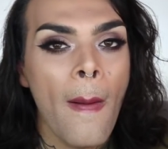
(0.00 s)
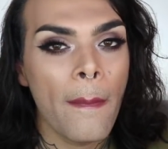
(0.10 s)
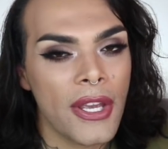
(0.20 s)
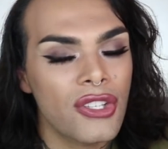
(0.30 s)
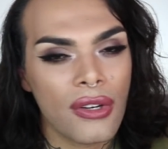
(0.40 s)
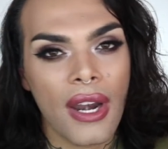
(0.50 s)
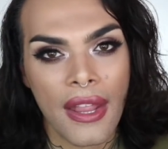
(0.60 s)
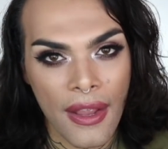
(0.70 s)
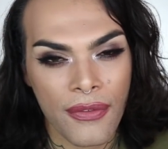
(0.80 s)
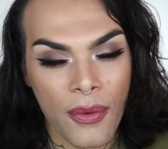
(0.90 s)
Make sure that
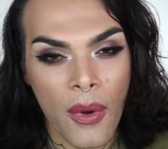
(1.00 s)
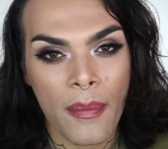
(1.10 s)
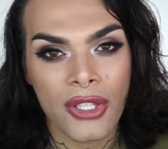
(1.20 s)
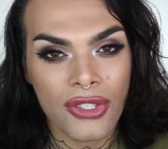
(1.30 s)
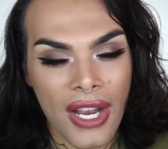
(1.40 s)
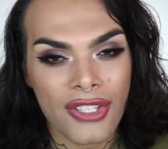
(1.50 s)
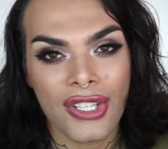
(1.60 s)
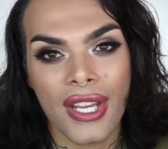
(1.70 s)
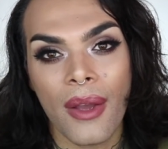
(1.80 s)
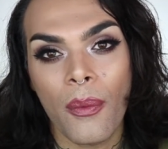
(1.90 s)
if you want me to
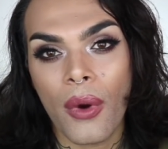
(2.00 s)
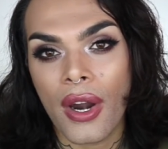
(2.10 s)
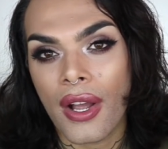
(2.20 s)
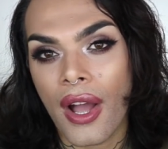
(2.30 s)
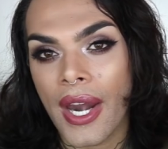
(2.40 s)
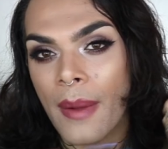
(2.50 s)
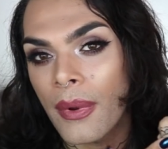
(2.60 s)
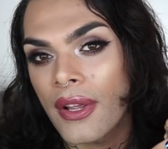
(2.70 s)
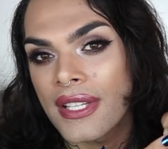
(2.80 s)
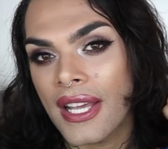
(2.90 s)
actually work on
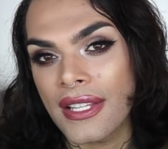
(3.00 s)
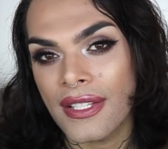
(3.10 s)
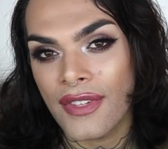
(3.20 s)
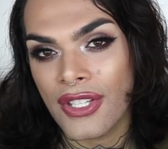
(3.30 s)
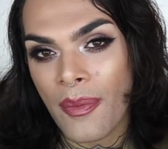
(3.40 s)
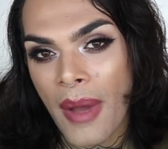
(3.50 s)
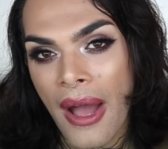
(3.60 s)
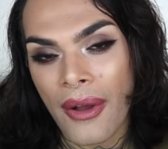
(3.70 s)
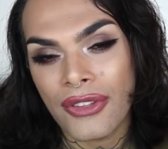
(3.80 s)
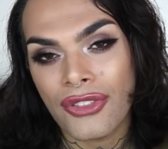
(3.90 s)
uploading the video
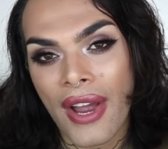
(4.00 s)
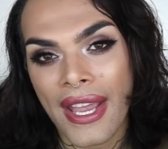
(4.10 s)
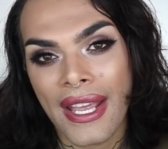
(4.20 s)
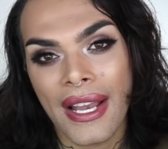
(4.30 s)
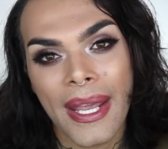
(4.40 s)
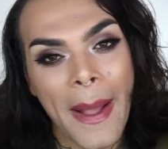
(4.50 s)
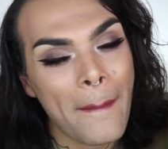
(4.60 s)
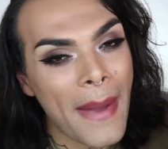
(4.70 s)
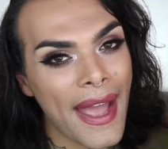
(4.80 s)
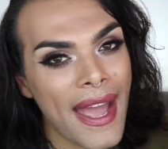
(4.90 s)
about dry healing
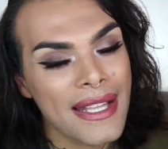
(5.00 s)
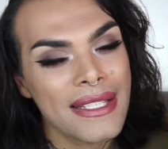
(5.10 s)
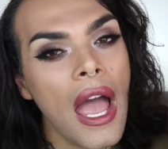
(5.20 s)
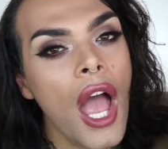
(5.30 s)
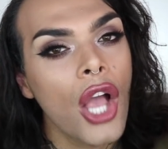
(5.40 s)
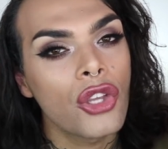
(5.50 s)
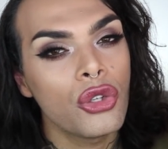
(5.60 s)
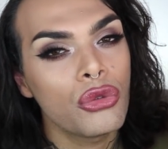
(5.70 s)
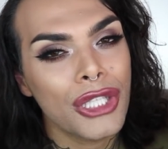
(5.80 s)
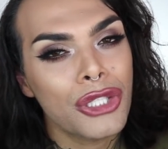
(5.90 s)
my hand,
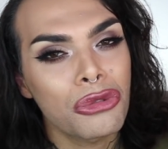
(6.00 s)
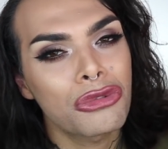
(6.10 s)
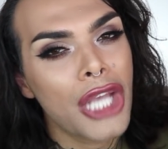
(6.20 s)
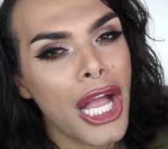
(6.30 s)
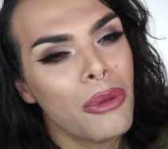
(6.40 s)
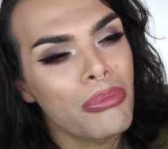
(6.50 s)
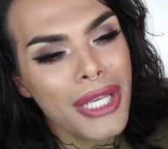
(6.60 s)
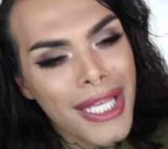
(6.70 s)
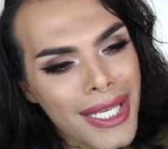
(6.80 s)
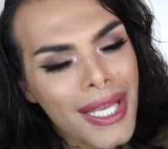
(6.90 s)
you need to tell
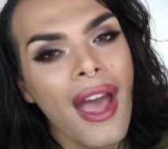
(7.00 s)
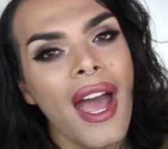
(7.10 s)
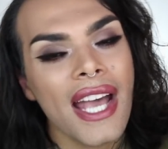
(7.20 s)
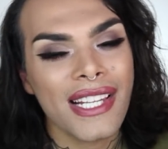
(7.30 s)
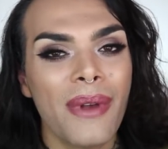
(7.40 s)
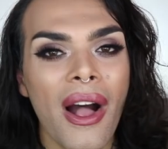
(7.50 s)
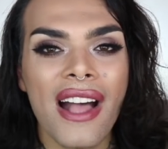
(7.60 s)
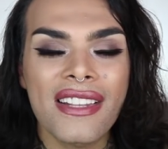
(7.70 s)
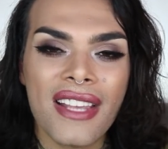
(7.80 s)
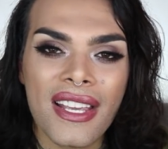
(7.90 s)
me, as well
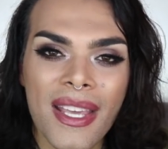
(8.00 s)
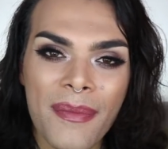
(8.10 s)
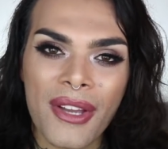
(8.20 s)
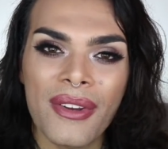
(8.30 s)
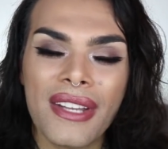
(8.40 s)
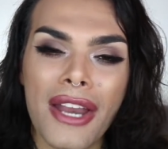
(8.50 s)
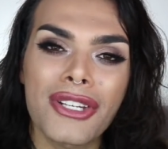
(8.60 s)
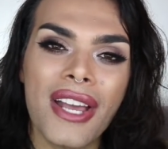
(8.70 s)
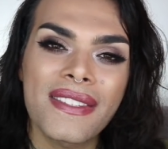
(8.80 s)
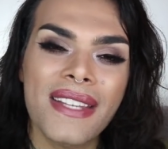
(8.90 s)
as give me a good
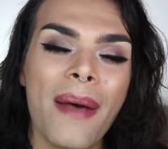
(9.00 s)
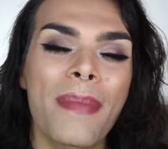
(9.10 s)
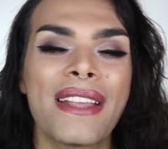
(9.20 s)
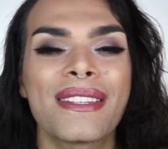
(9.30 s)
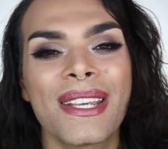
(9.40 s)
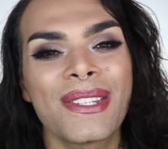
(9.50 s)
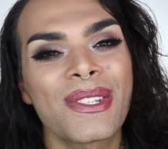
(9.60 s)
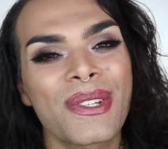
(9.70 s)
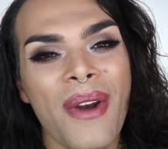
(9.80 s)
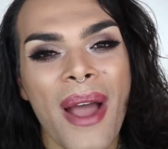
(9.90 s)
thumbs up and say
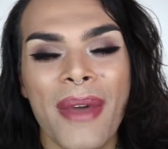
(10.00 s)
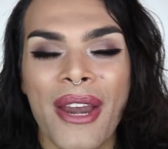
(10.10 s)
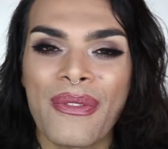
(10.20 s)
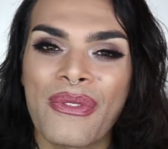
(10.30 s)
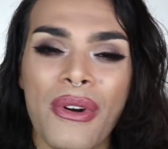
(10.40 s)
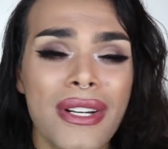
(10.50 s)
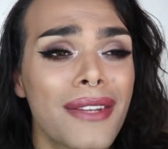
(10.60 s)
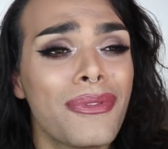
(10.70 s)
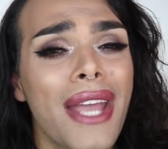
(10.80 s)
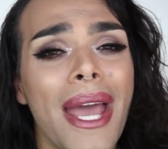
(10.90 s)
subscribe. And of course,
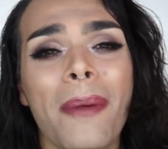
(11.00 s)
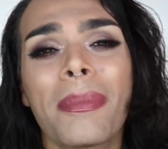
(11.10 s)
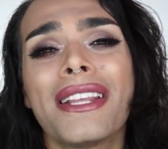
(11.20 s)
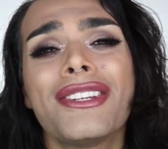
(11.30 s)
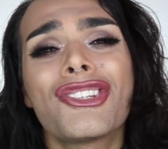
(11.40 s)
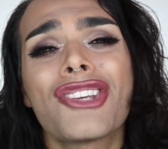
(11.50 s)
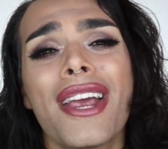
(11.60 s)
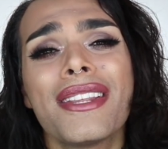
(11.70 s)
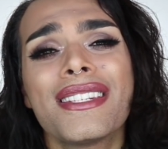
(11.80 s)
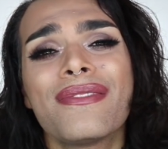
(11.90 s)
if you can, please
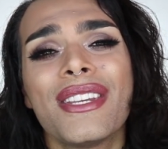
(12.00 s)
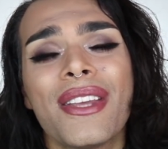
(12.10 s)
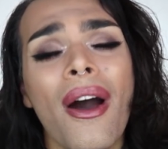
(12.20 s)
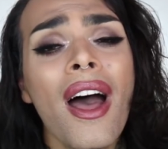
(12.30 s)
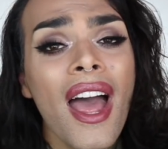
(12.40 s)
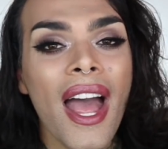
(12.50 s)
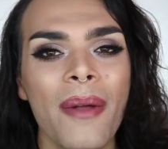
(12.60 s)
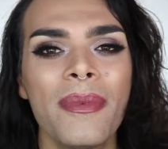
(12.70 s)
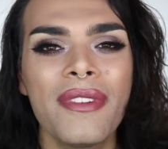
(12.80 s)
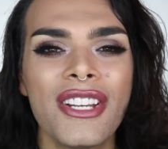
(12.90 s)
share this video.
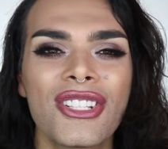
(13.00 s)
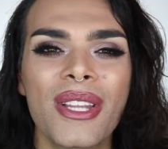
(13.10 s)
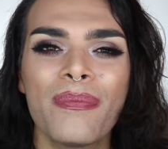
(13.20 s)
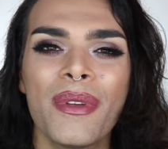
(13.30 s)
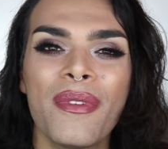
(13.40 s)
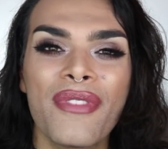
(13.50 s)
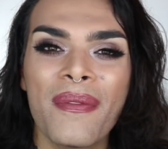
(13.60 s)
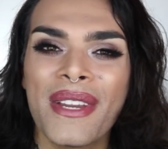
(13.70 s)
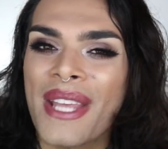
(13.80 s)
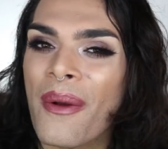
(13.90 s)
Help me reach the BB
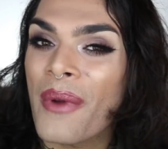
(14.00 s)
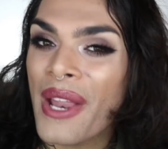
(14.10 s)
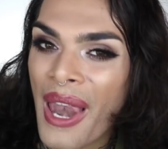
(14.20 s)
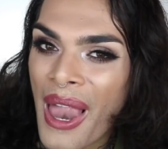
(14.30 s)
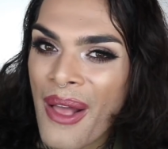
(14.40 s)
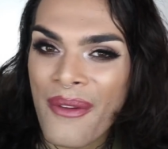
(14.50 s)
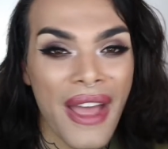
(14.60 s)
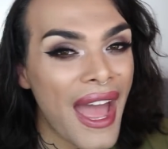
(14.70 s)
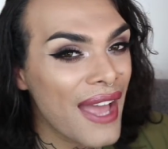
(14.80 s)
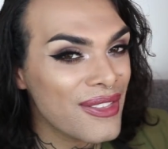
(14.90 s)
family that we love
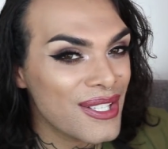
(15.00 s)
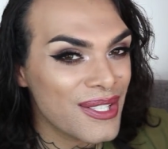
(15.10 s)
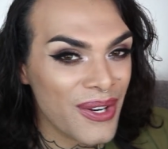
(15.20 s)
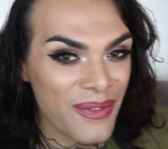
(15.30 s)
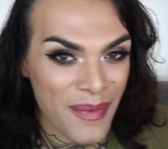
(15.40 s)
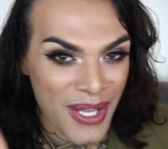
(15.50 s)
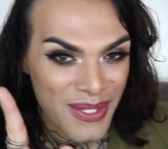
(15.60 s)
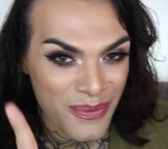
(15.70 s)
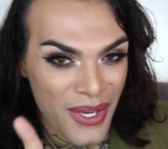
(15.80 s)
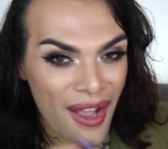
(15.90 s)
and deserve,
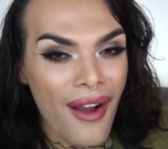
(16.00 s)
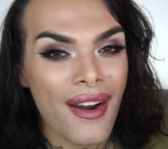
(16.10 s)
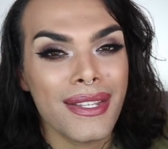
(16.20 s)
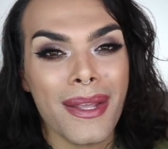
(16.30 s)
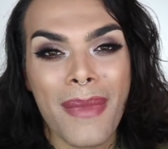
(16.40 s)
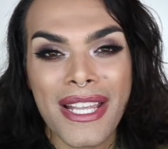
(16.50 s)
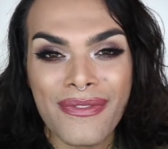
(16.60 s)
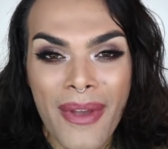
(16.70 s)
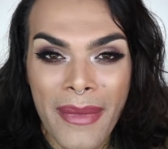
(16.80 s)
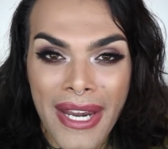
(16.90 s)
because we are the
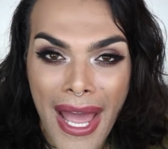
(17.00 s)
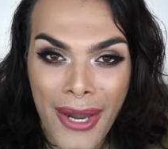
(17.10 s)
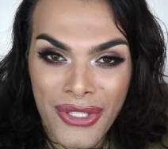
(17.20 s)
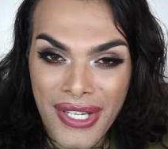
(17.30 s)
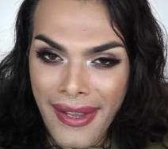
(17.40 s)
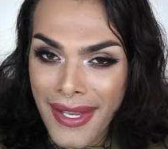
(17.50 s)
best family out of the